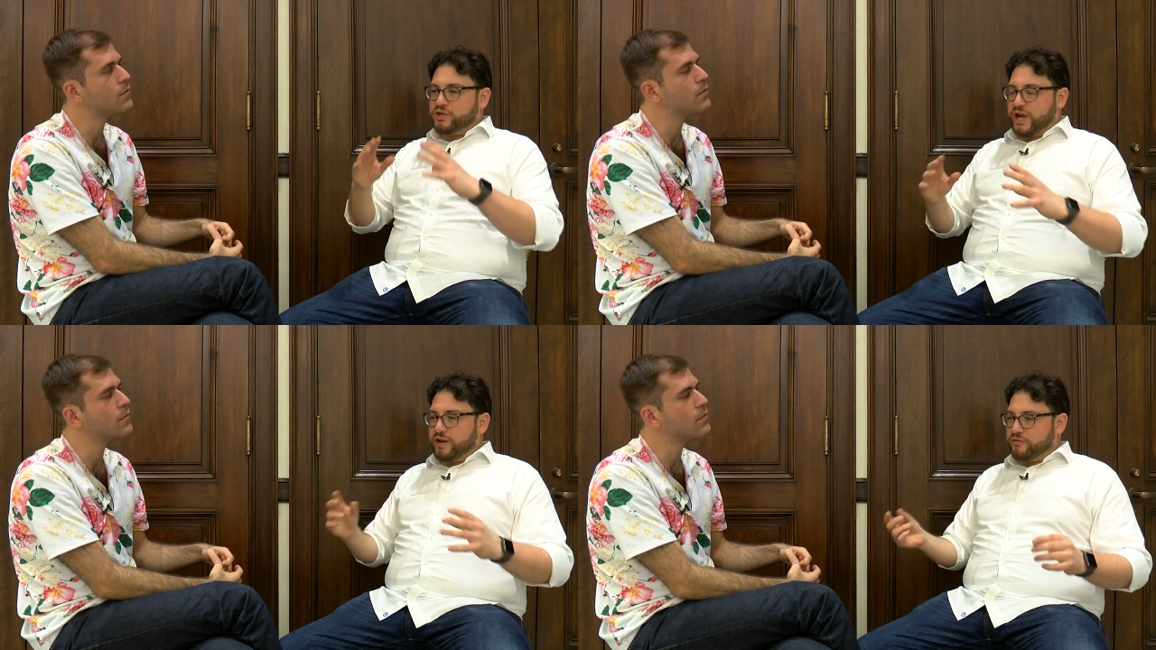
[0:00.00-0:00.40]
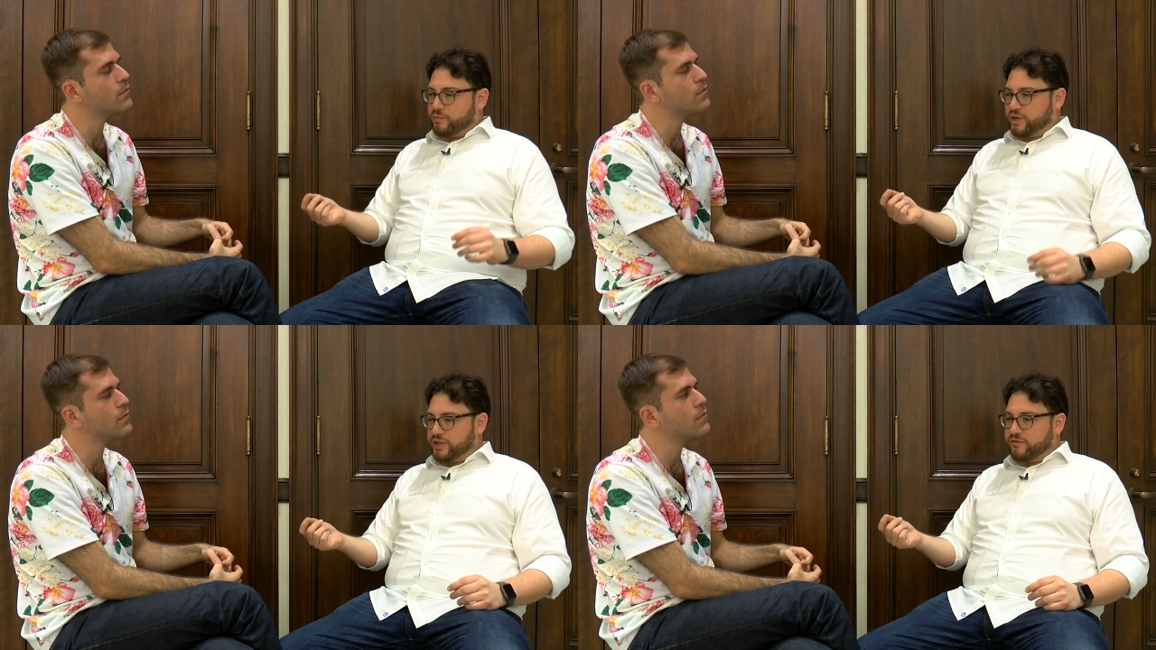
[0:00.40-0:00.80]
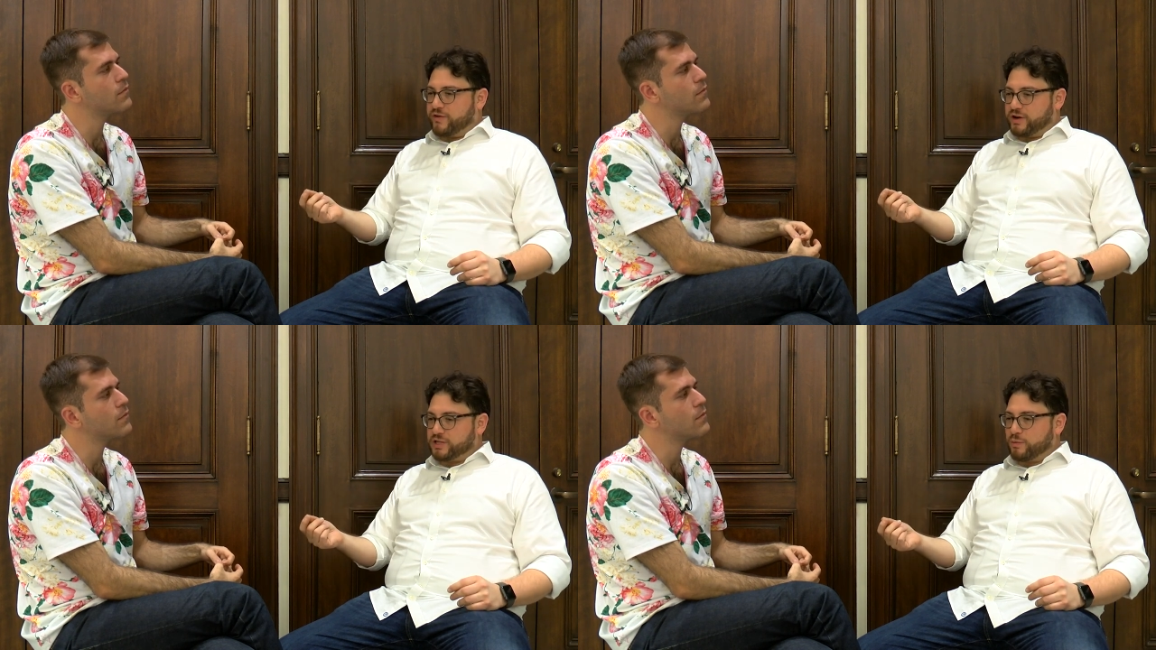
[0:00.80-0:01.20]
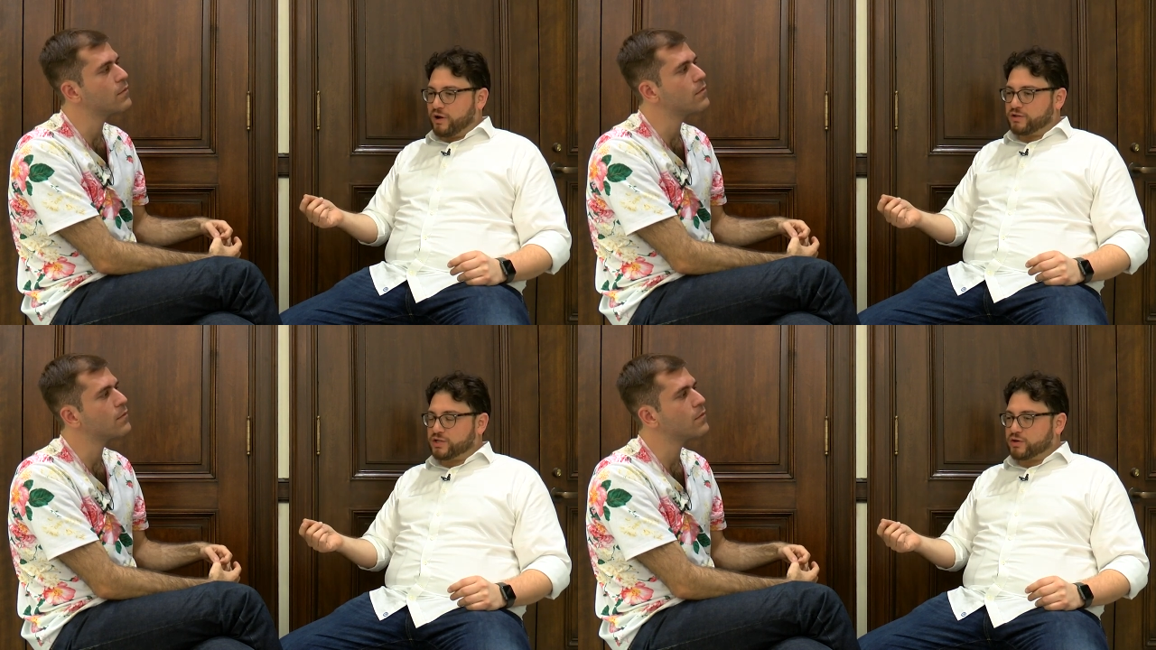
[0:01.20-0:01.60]
Speaker 1: chain from like the very
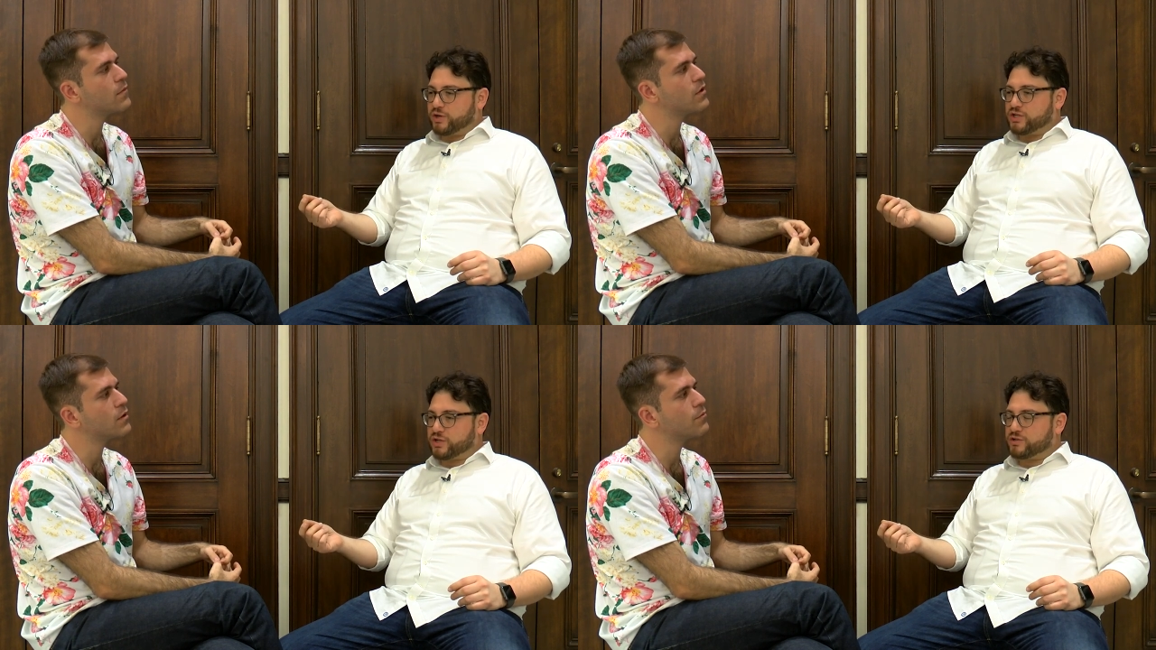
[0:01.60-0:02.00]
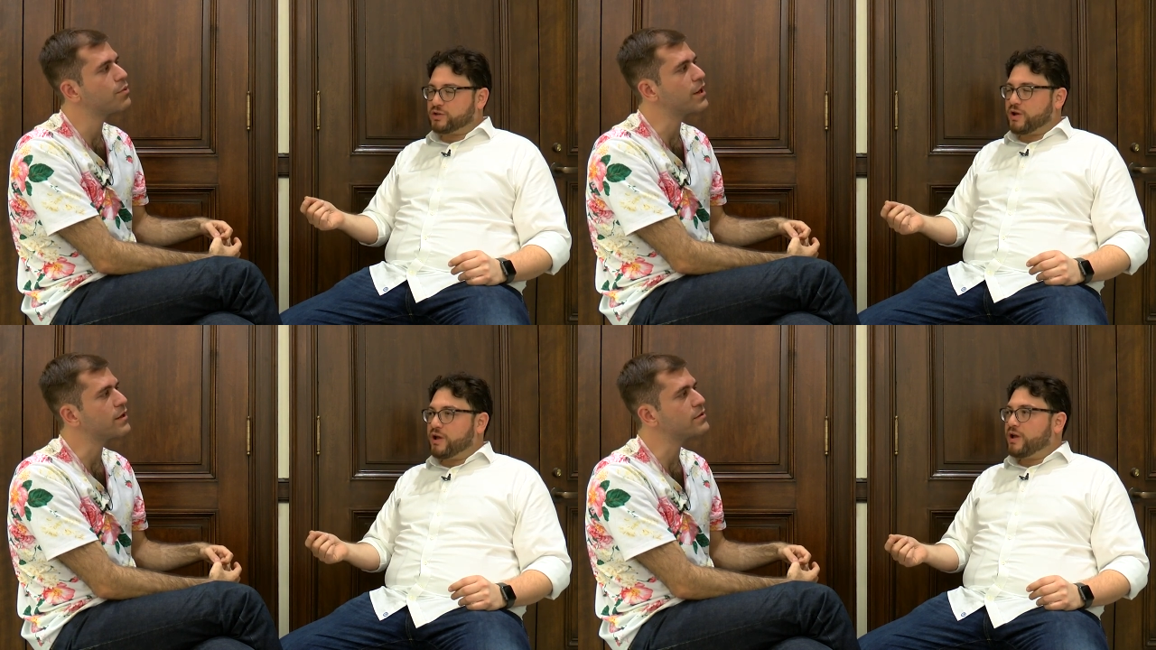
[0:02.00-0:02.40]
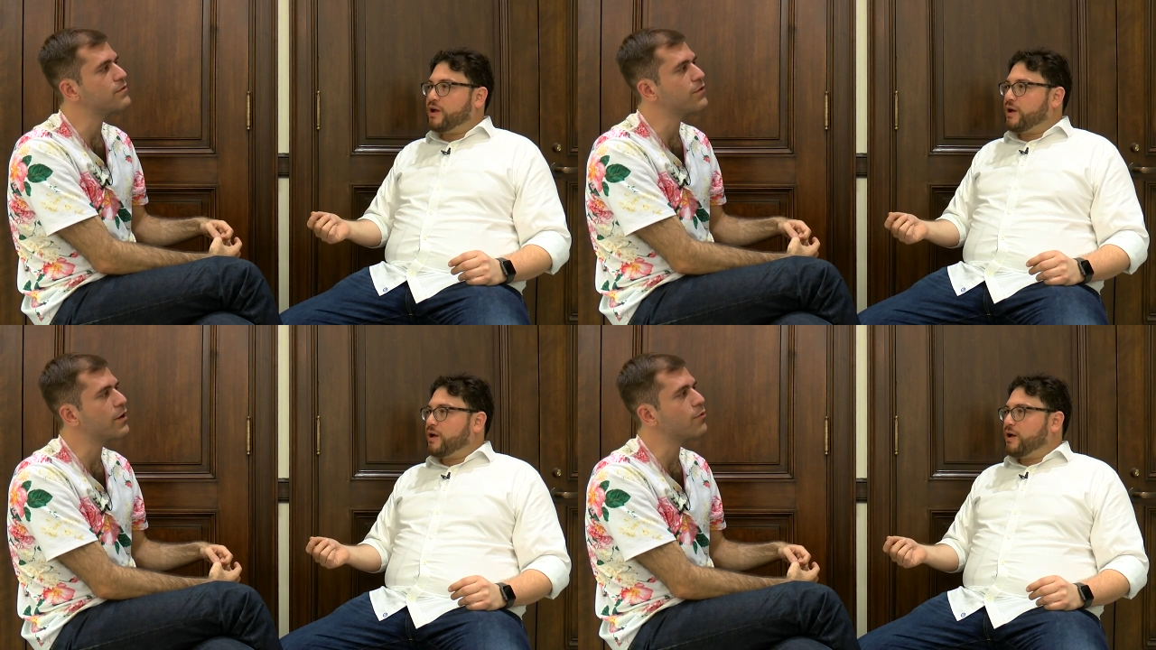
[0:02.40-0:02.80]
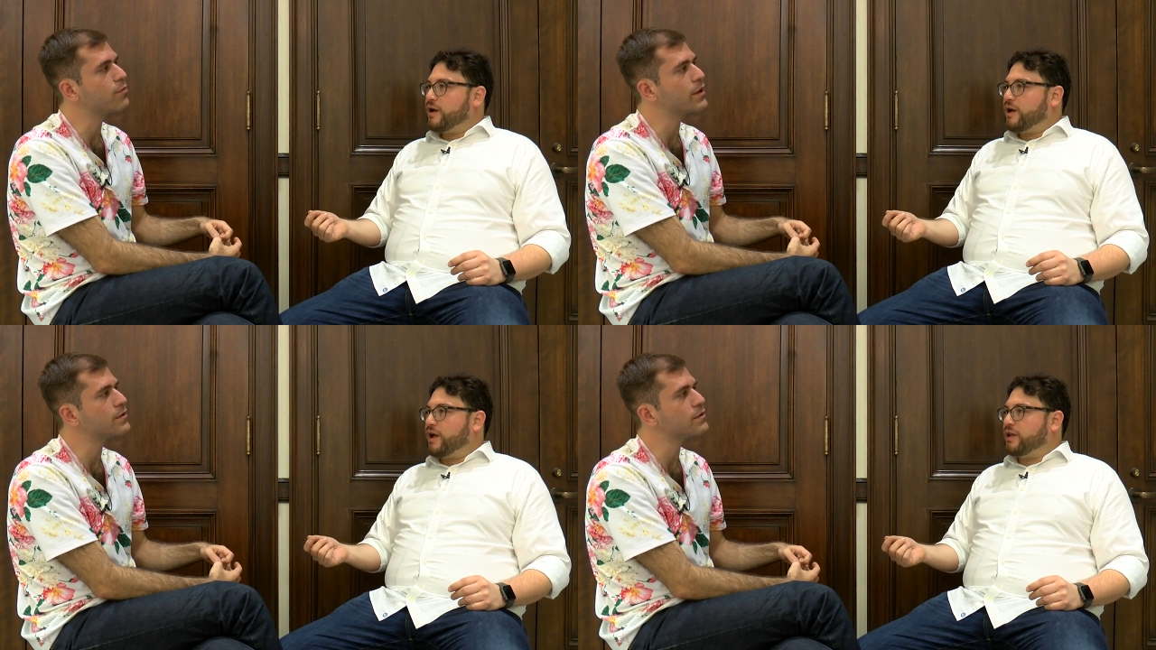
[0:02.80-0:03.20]
smallest creatures. Plankton,
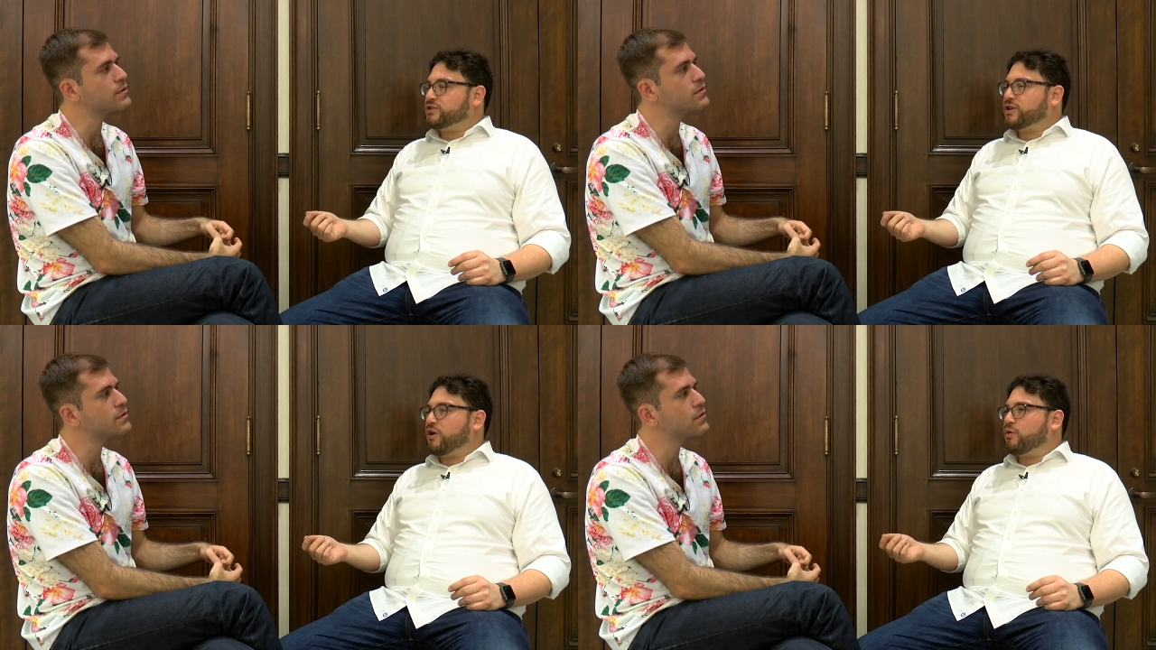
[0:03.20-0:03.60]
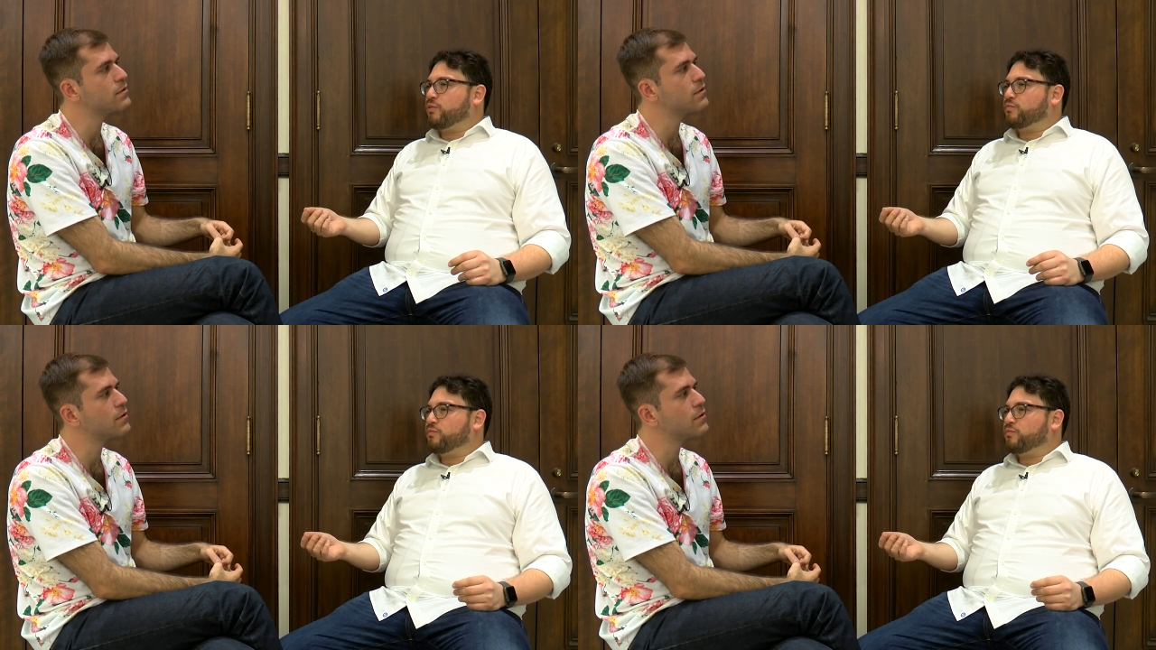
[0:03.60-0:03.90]
phytoplankton. And so